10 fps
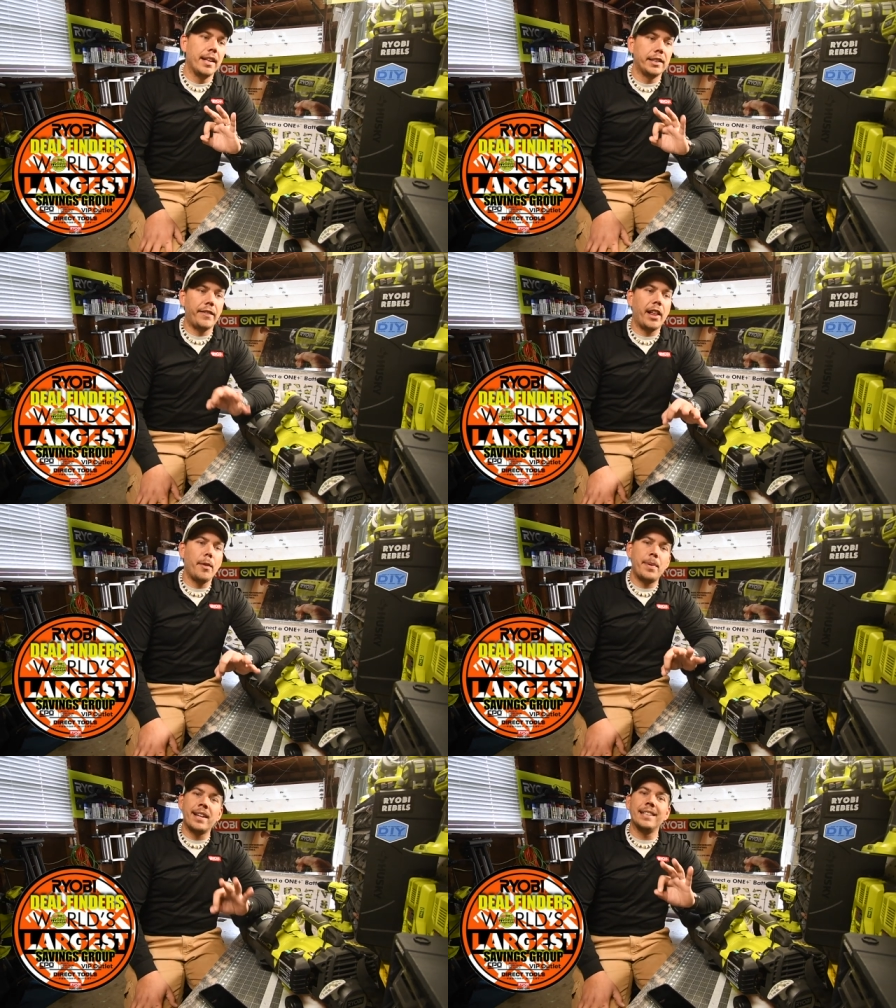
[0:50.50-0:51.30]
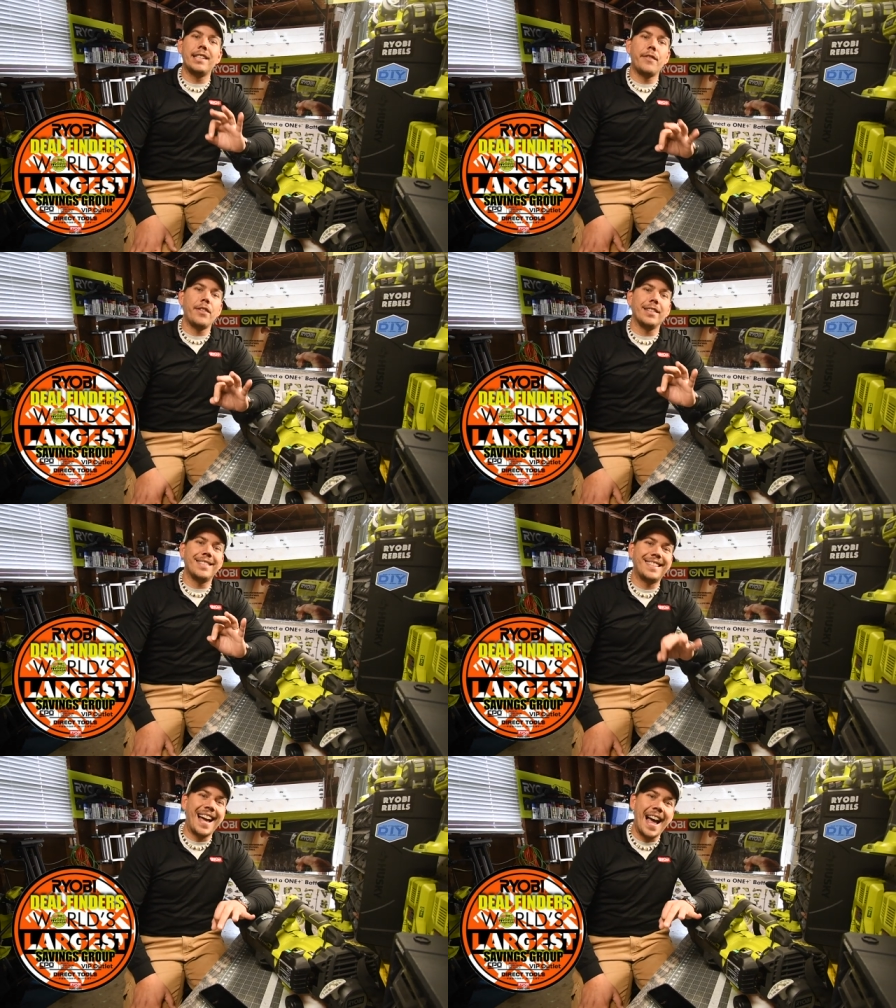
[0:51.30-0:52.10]
developing a different
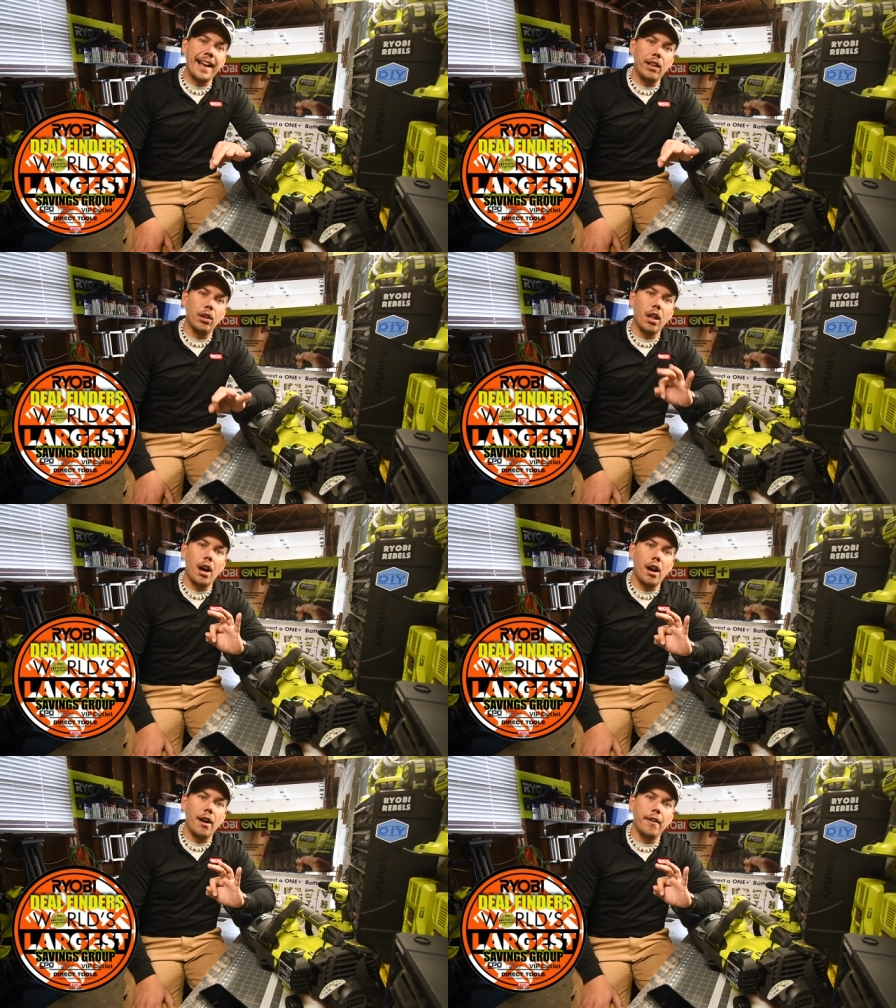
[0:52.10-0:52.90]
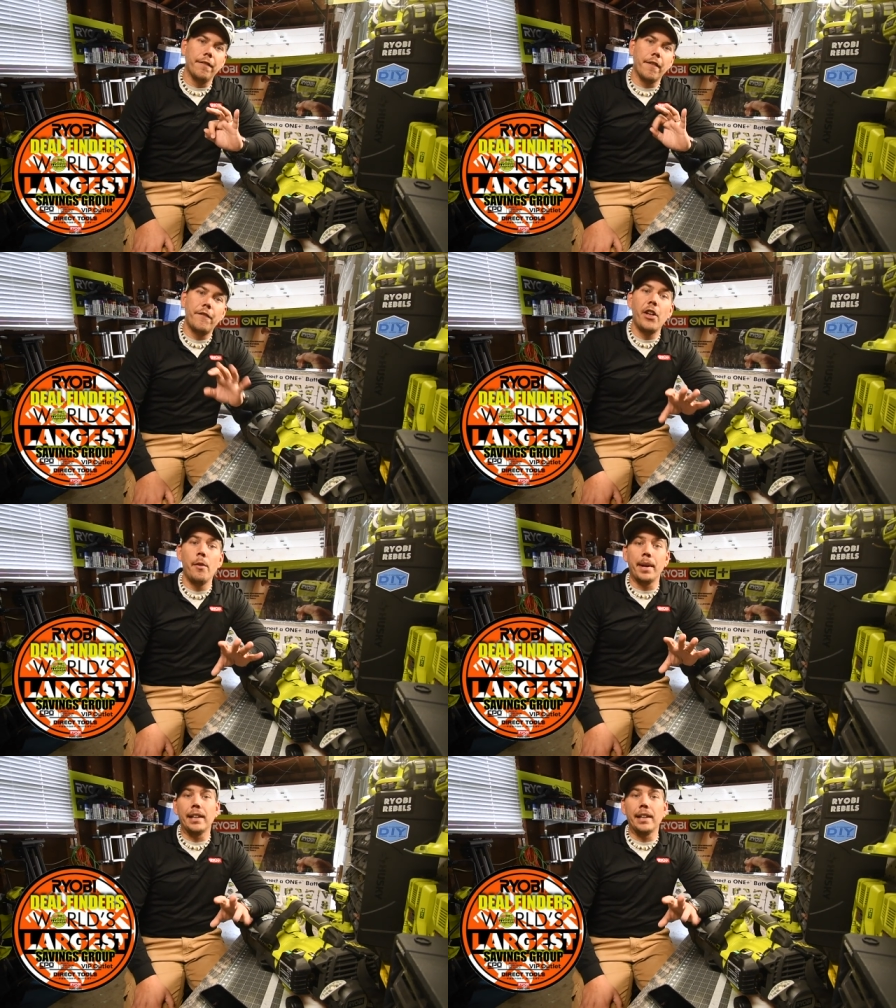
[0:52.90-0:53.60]
style of filming.